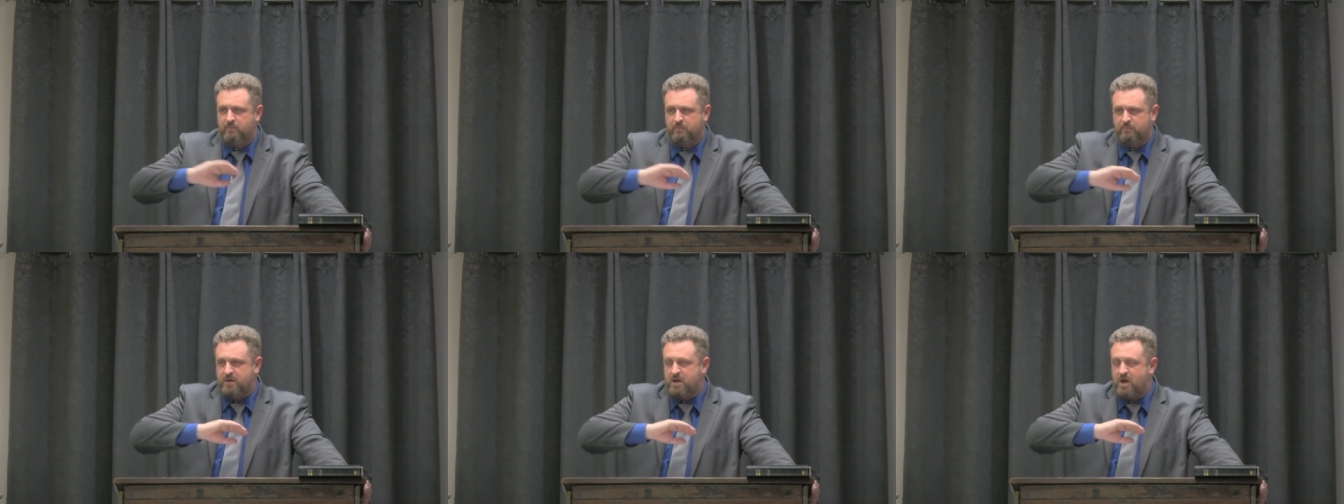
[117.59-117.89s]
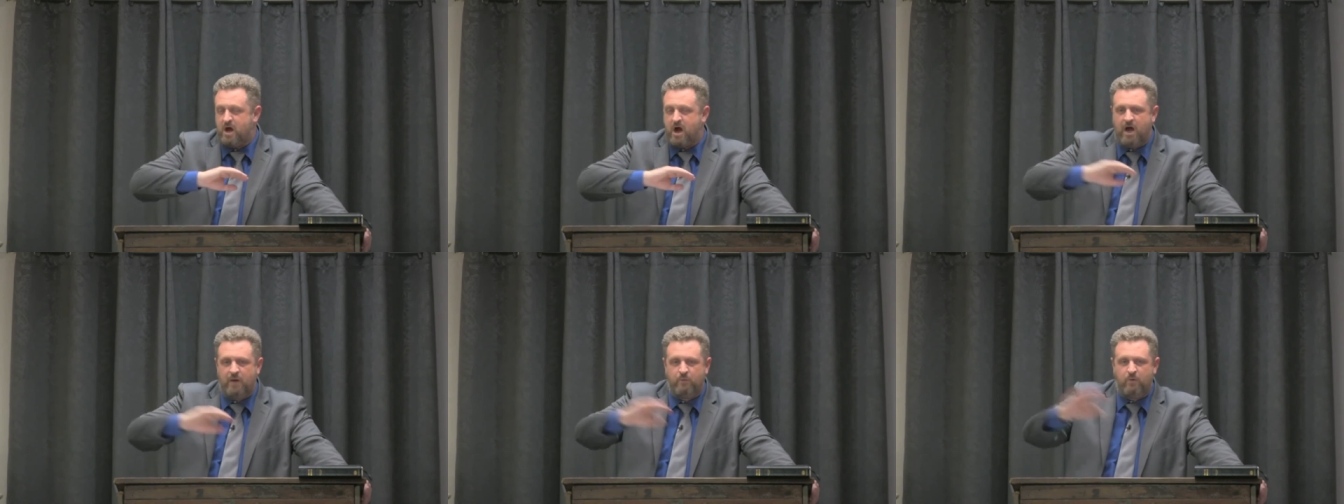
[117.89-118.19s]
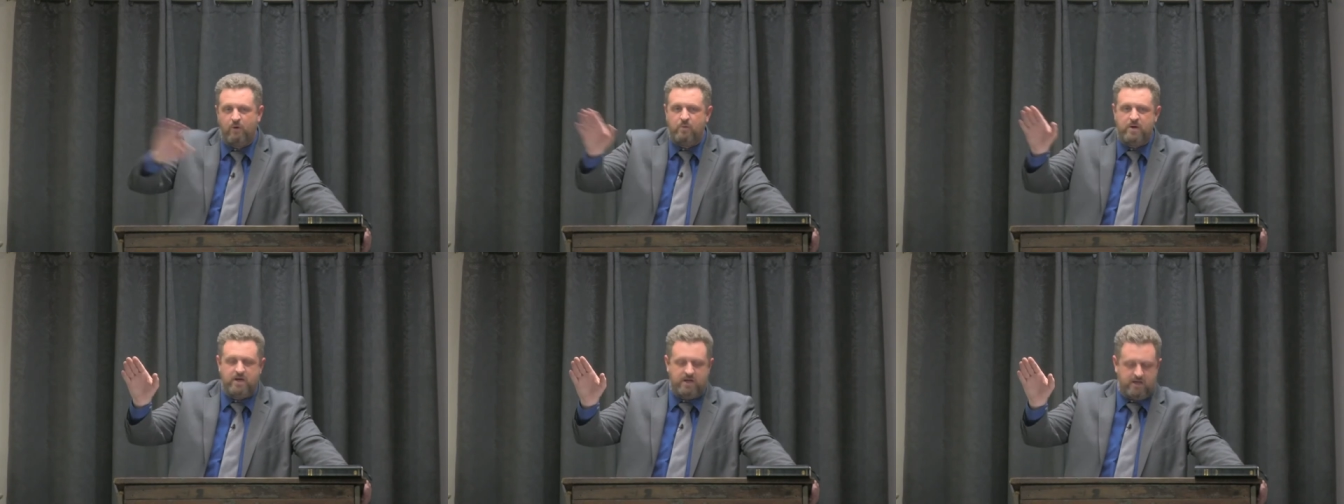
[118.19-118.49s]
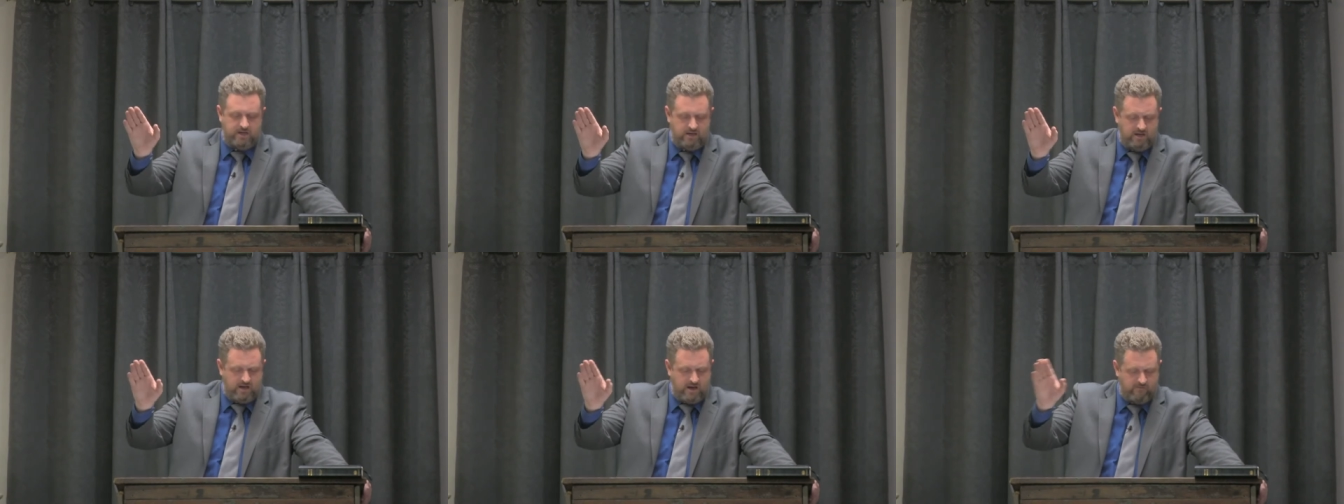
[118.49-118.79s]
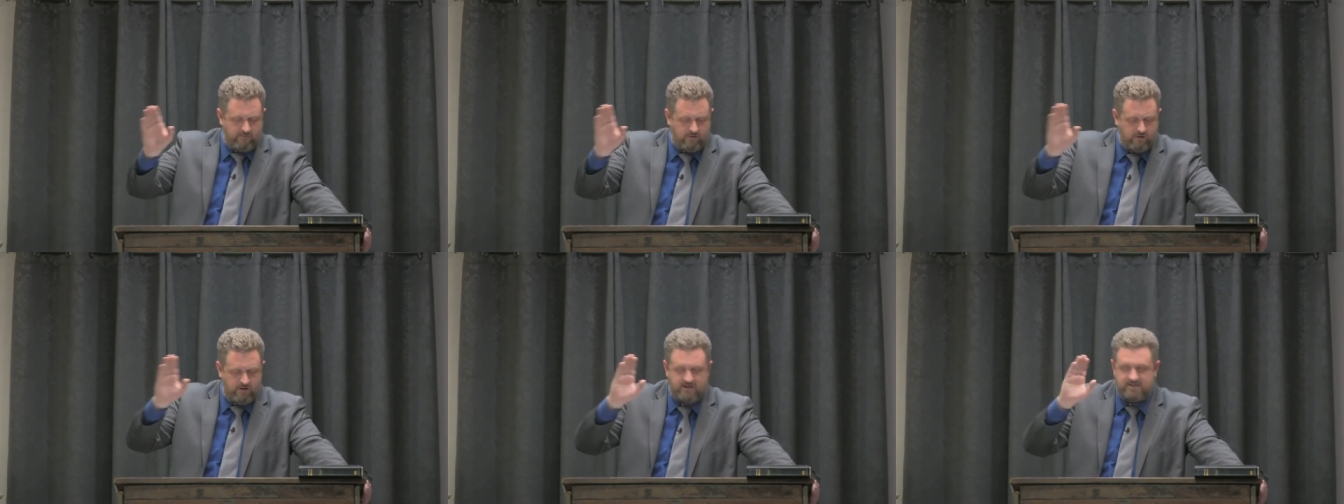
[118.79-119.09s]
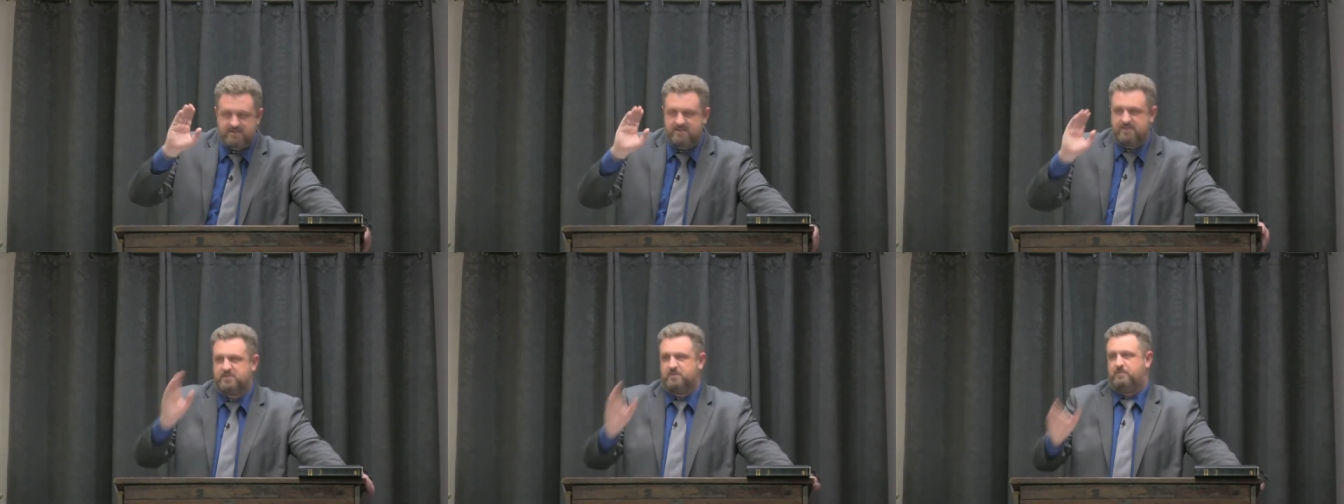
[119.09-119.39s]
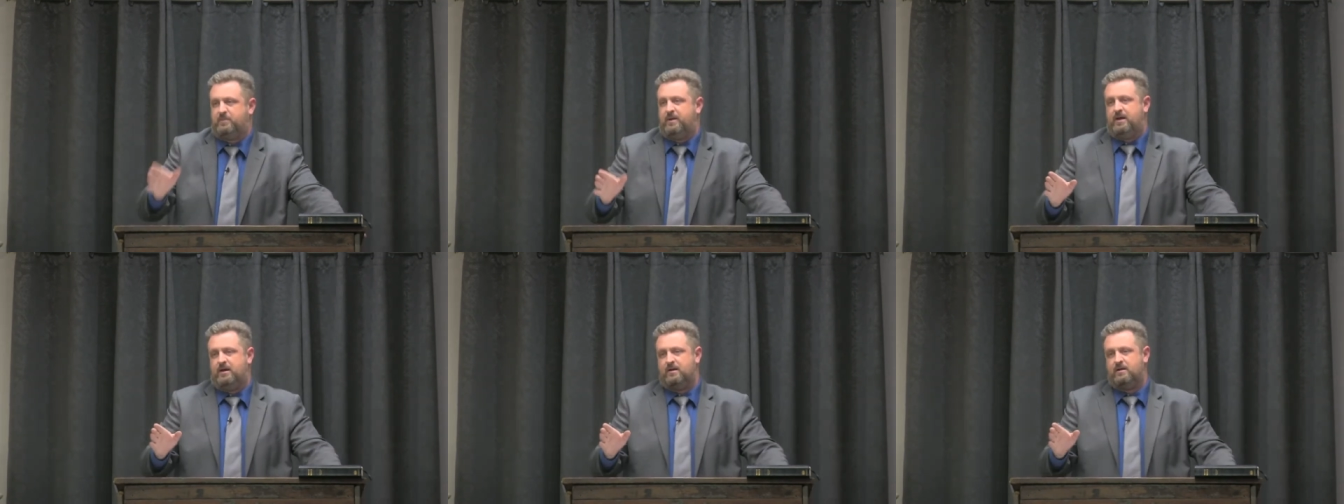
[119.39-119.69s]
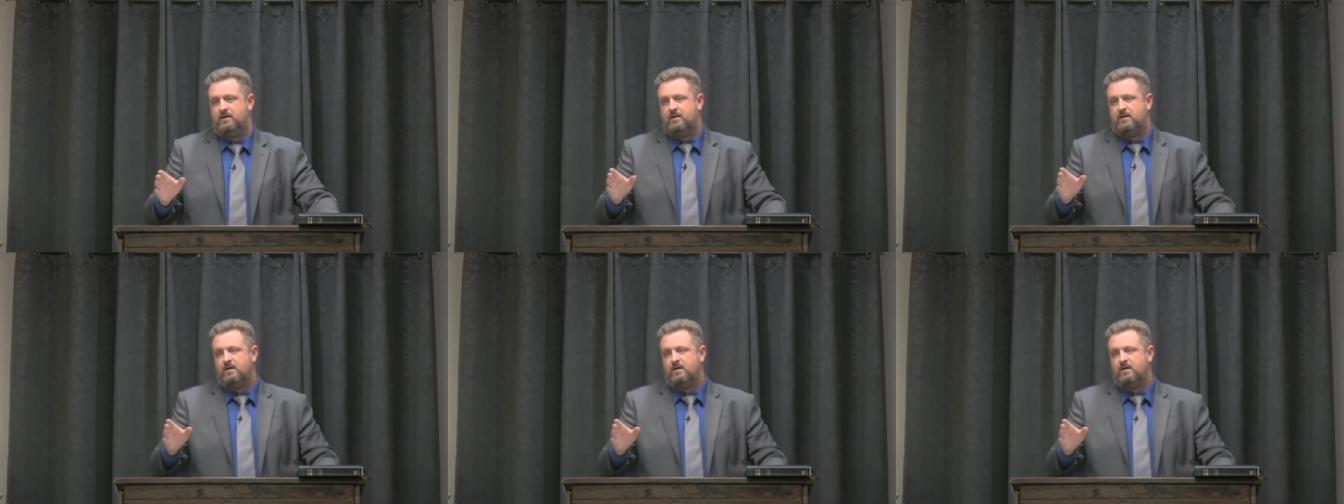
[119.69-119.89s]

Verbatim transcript: beyond what we could ever anticipate.